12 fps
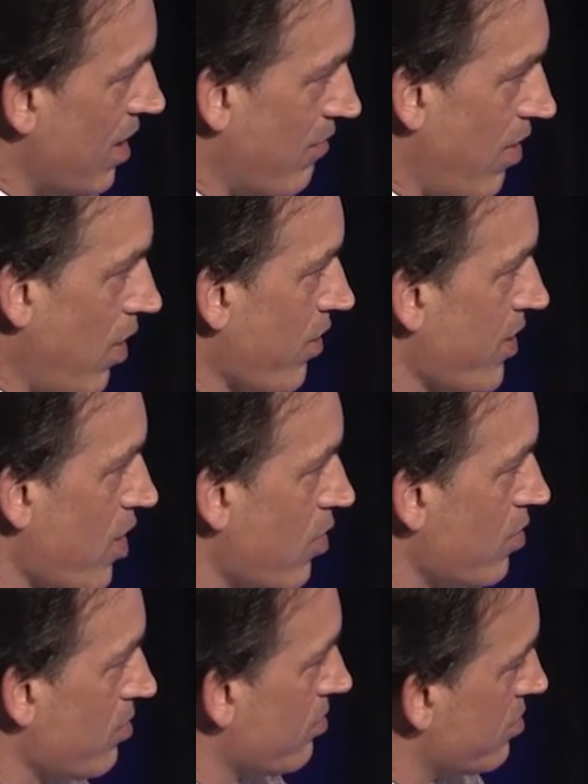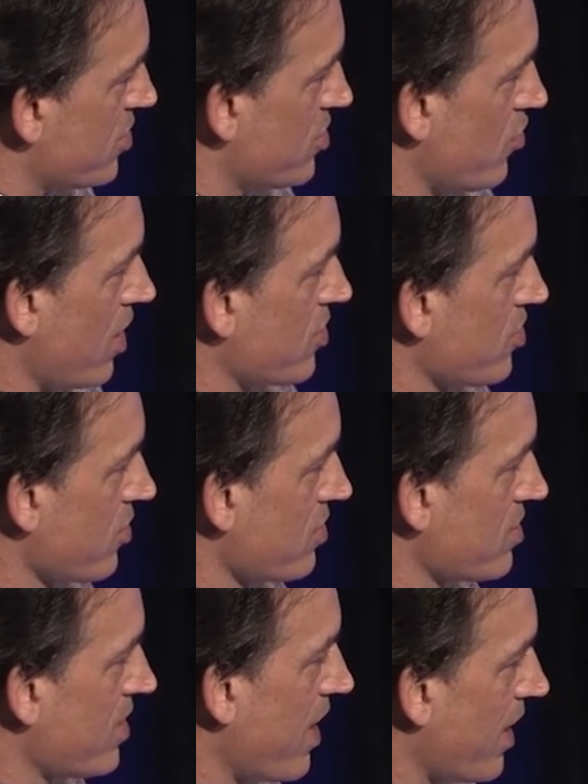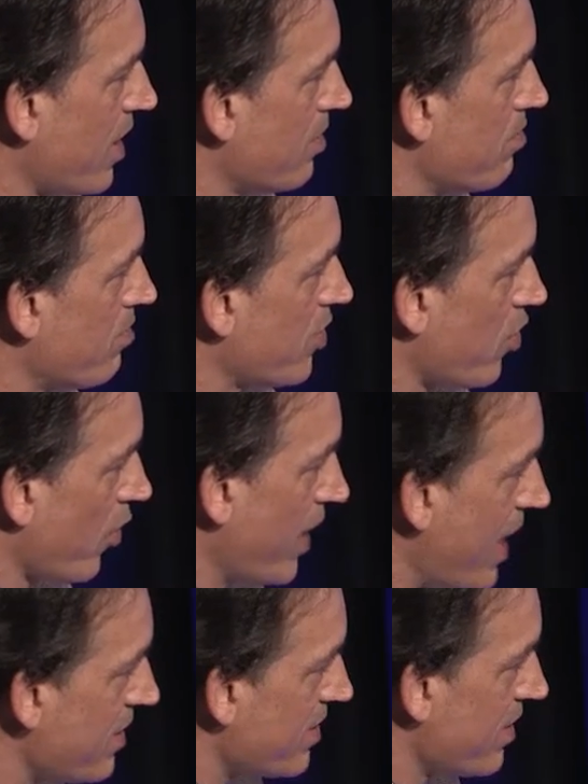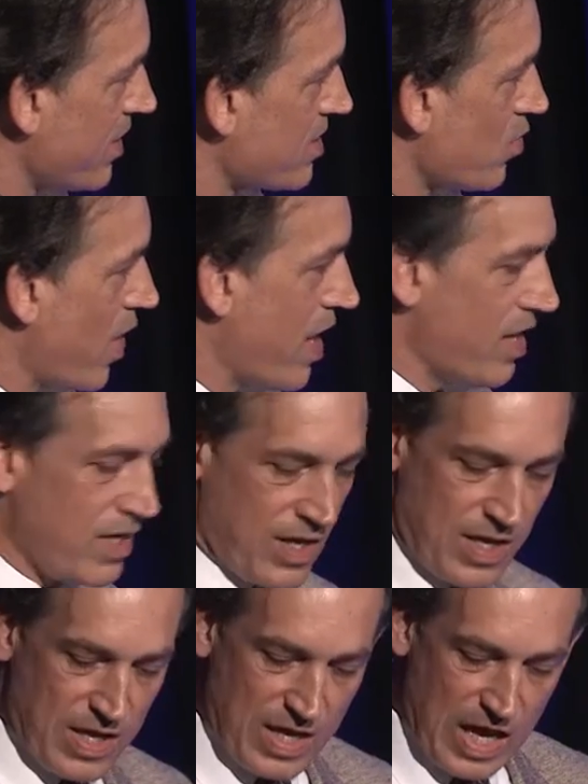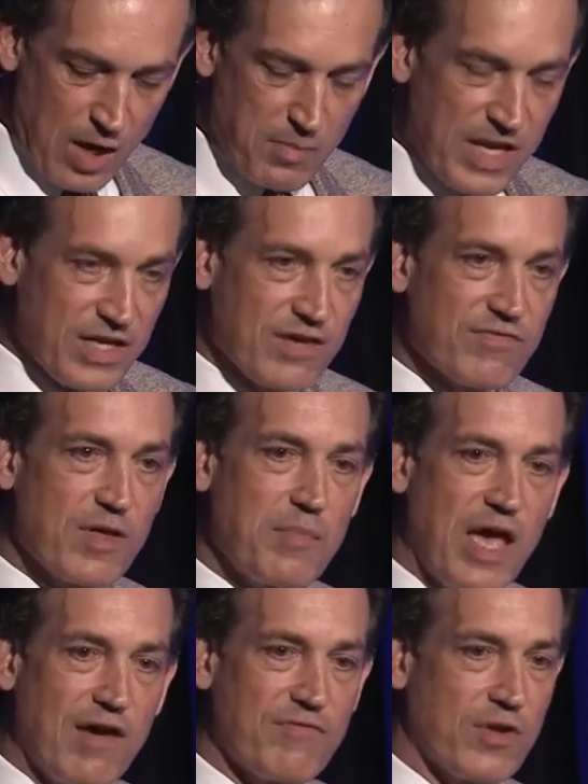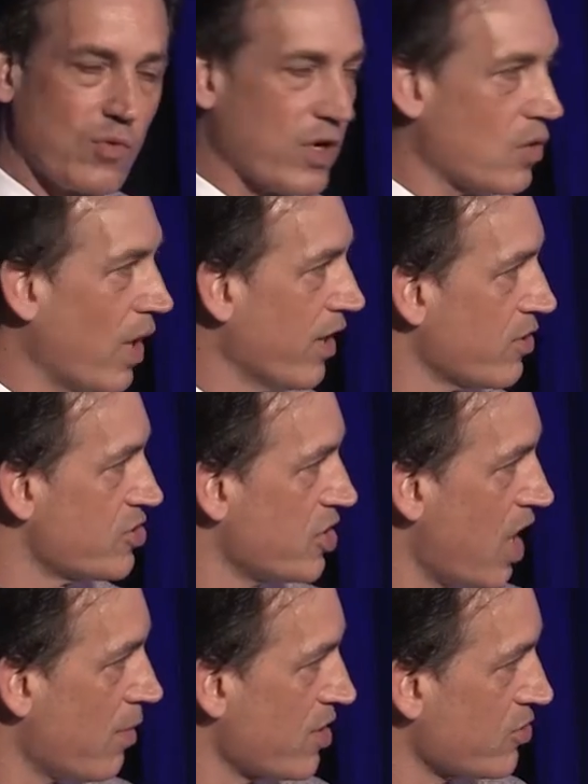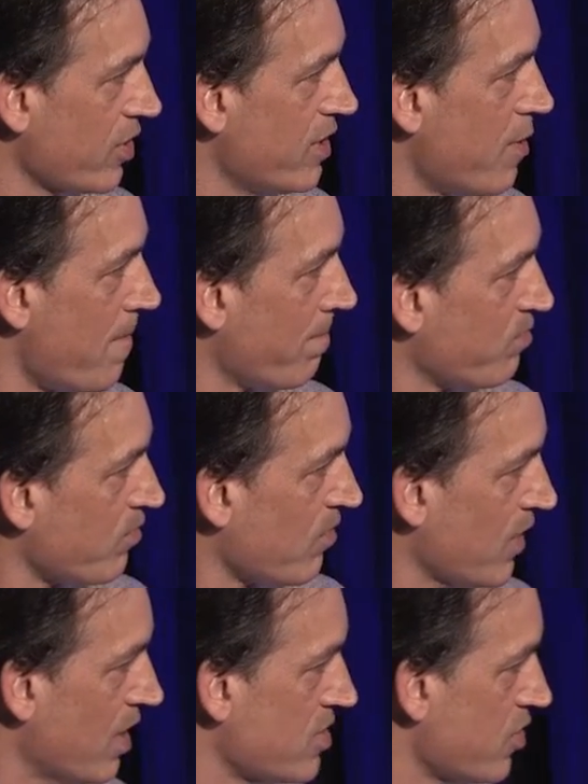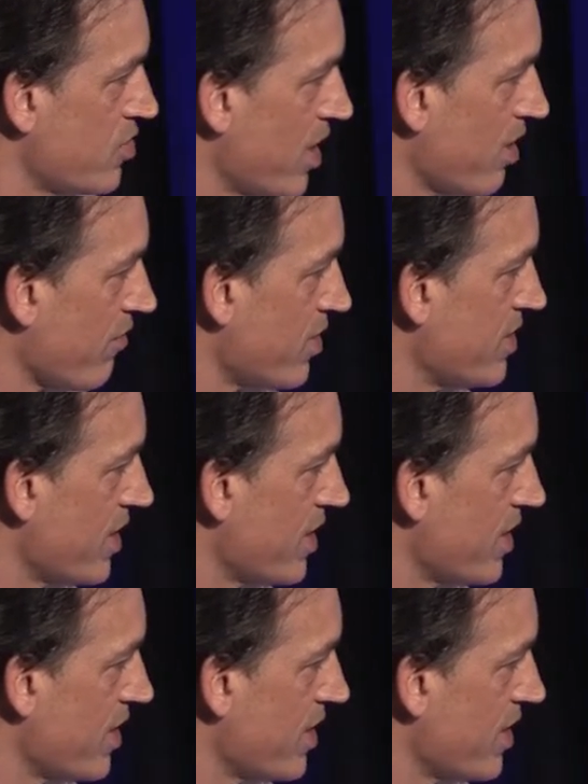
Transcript: of all the known structures that I could create in this way, how many of them have the required geometry? And so Jennifer